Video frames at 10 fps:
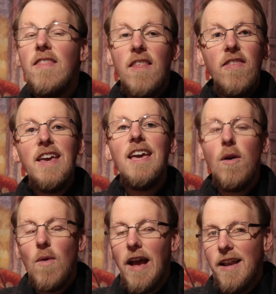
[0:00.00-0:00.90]
The
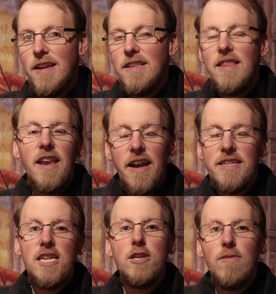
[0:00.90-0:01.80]
thinking went that in a
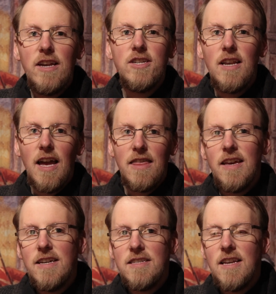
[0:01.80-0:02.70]
situation like
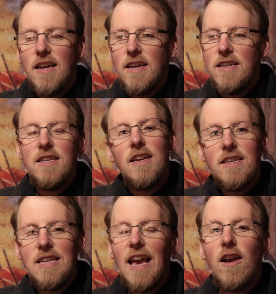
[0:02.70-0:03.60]
this,
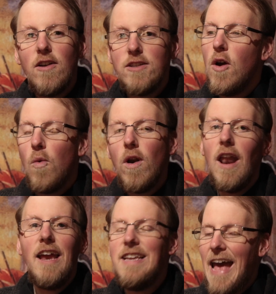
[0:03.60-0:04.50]
sailors were
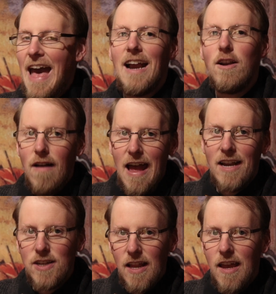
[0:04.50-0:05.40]
like to act
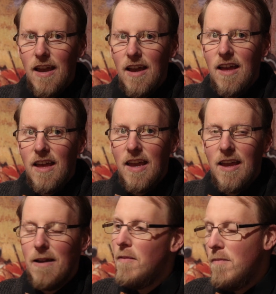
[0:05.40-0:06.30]
rashly.
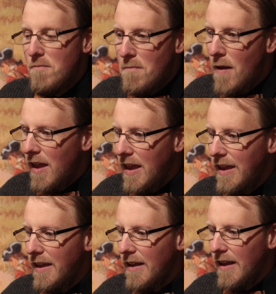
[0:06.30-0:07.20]

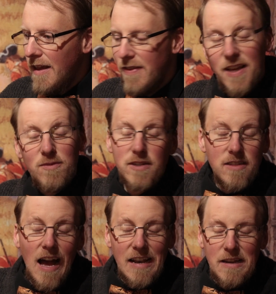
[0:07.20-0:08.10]
This was
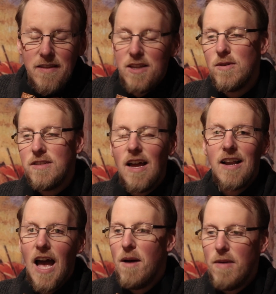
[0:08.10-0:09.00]
not
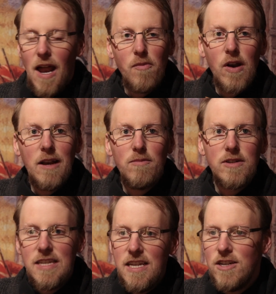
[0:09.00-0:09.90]
common operating
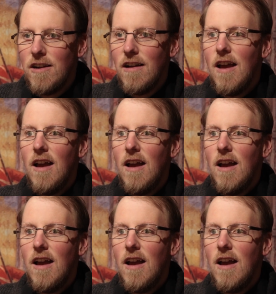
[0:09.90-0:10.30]
procedure.